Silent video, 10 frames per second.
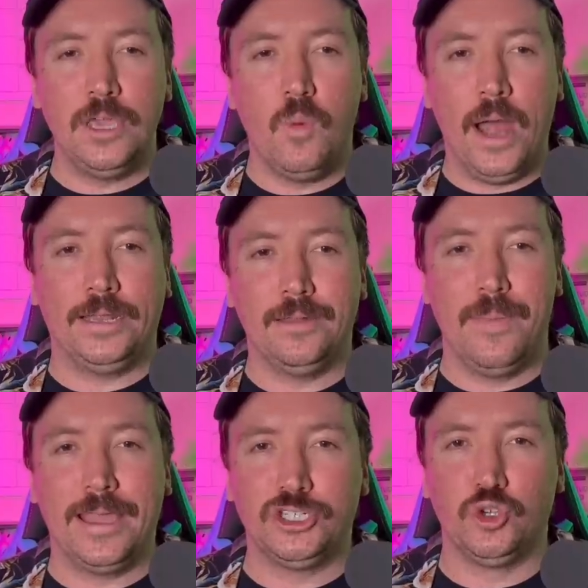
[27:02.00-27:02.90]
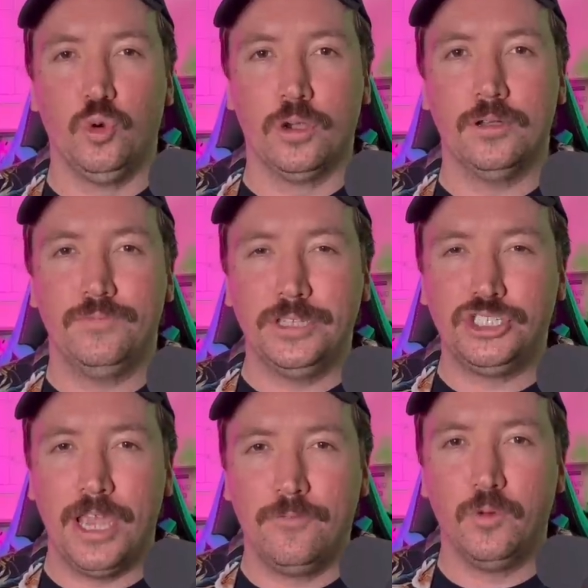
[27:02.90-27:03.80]
wanted to make sure that
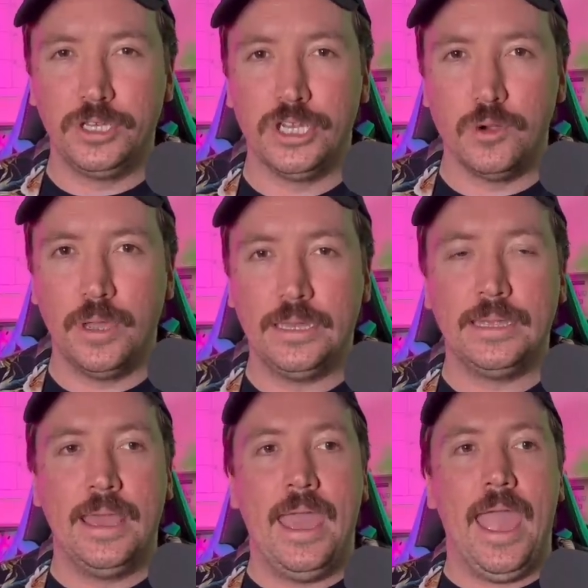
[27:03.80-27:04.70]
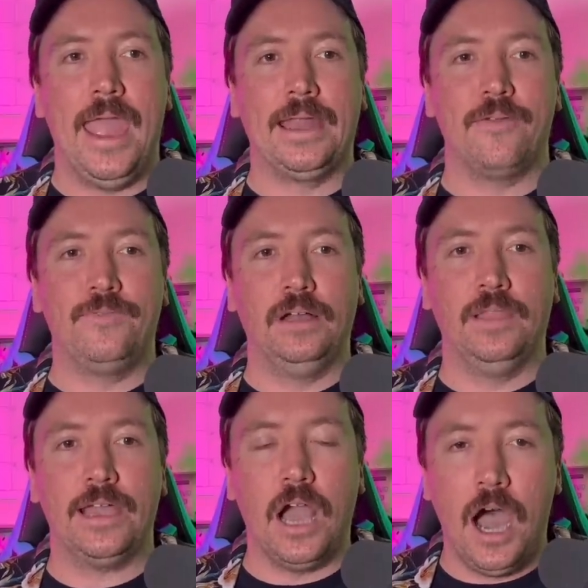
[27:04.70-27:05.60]
Jeff would do it, and I felt
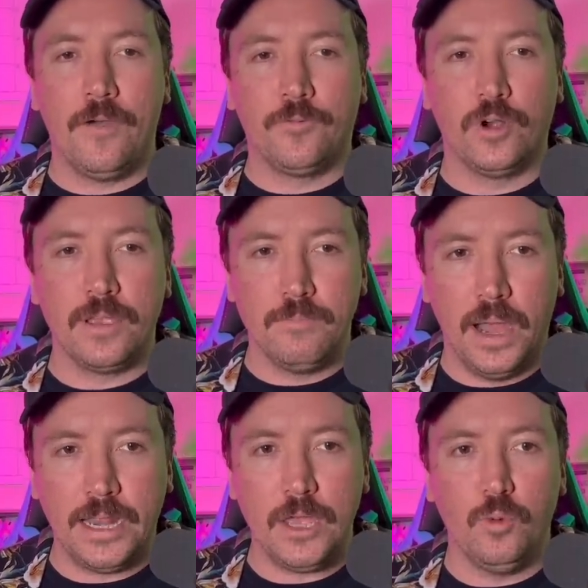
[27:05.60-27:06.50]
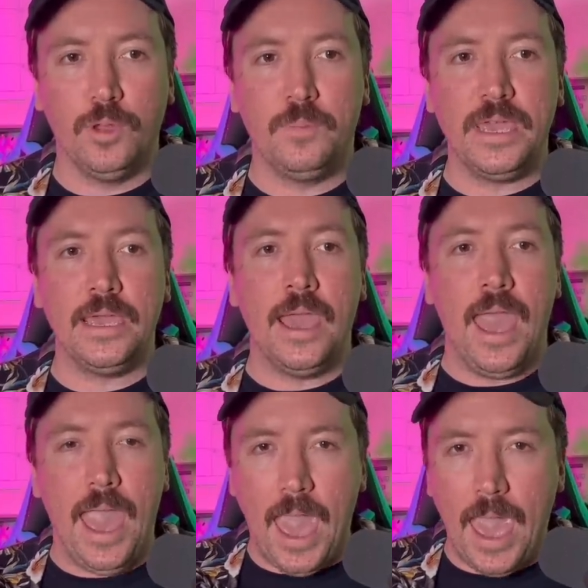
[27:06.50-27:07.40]
like offering money would be
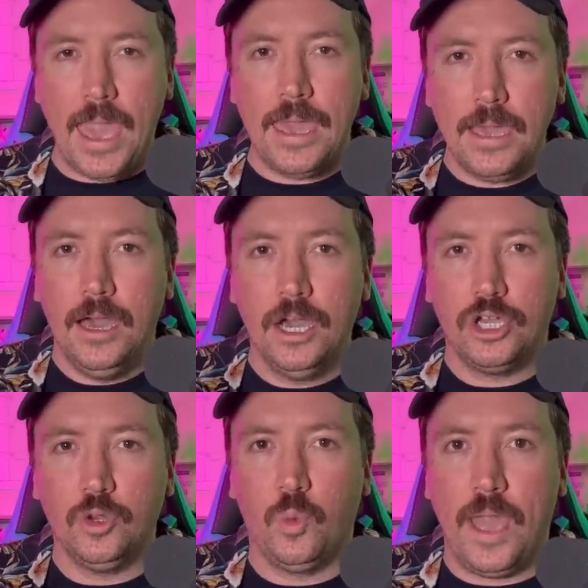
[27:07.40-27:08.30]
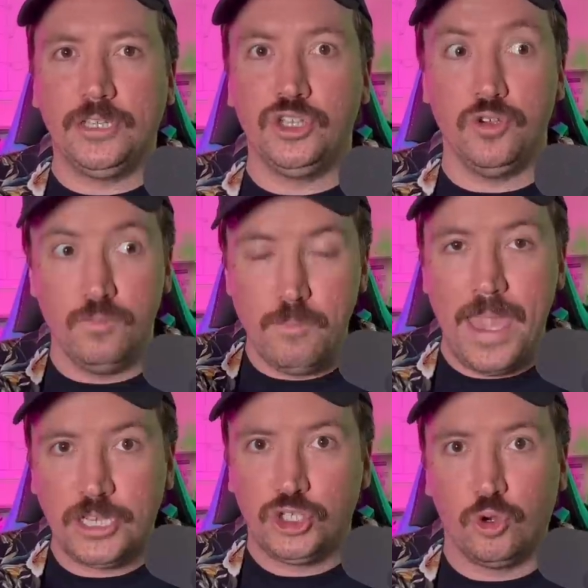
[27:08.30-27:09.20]
A, a good way to
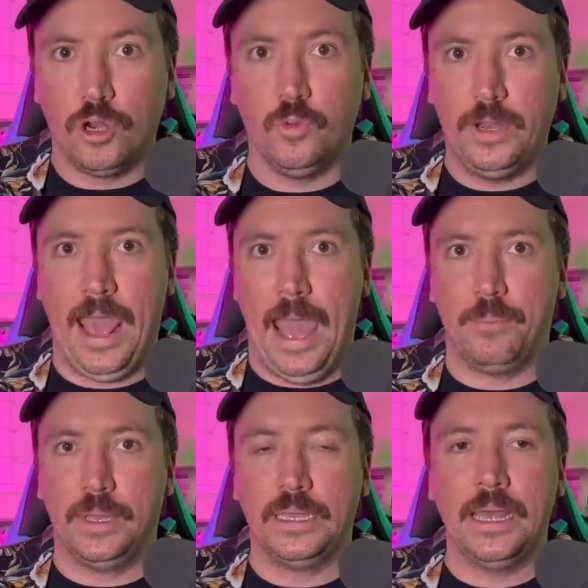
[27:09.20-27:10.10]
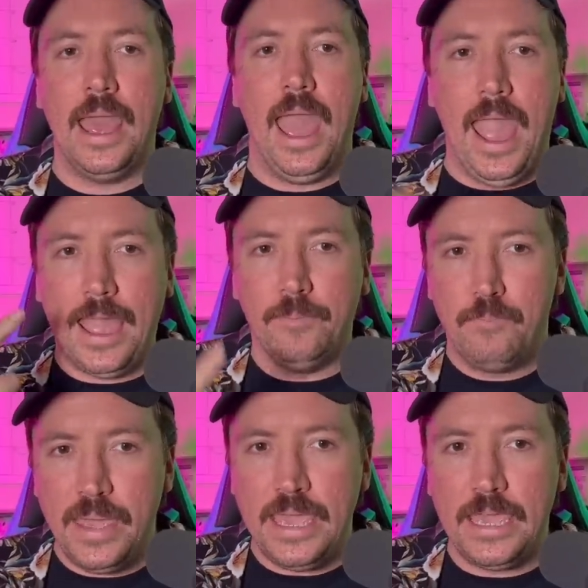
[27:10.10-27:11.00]
make sure it would happen,
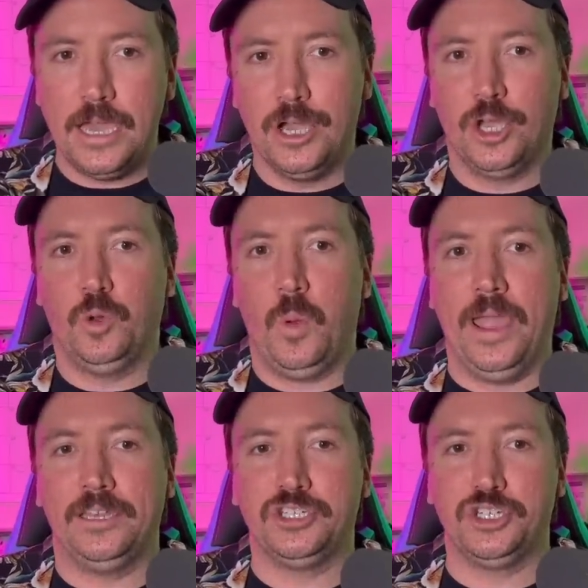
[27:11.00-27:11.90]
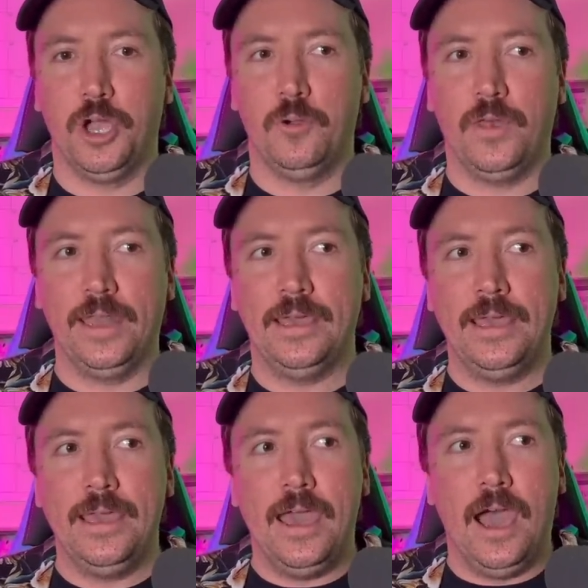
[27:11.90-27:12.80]
and B, a good way to show that
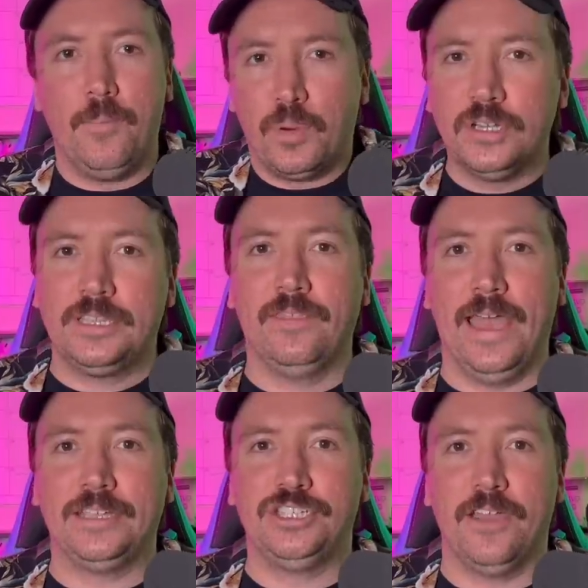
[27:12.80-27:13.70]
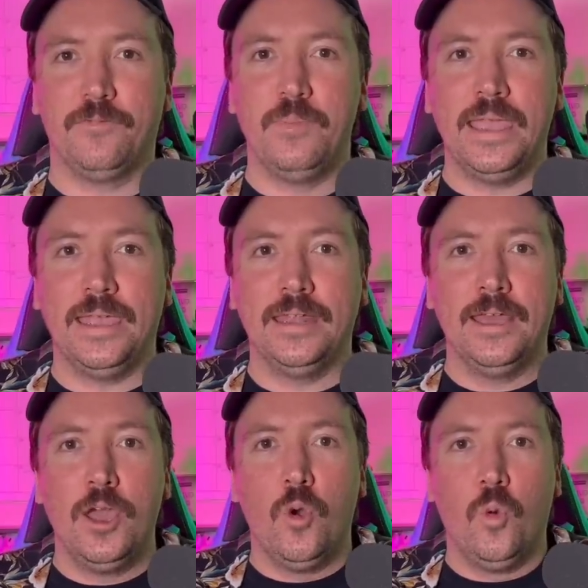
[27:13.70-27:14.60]
a person like Jeff Meade
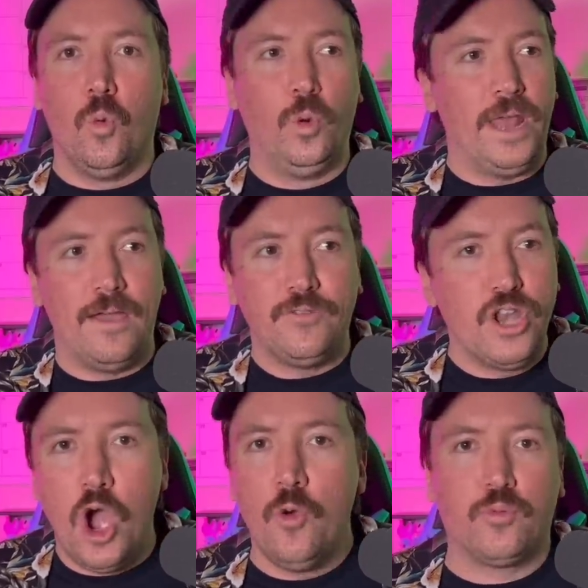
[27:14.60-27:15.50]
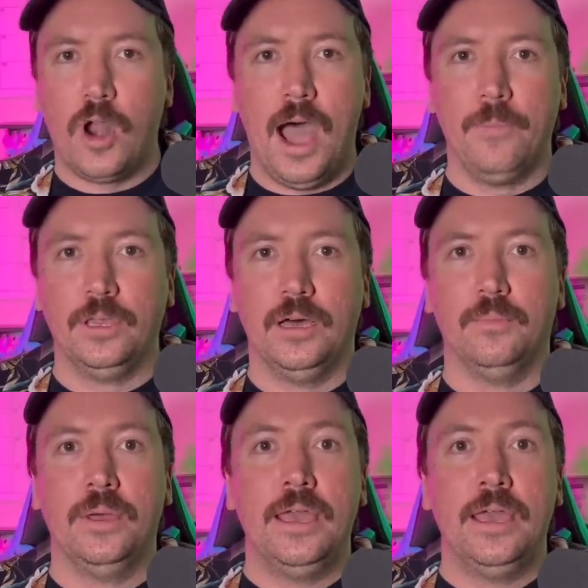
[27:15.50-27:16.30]
would have no problem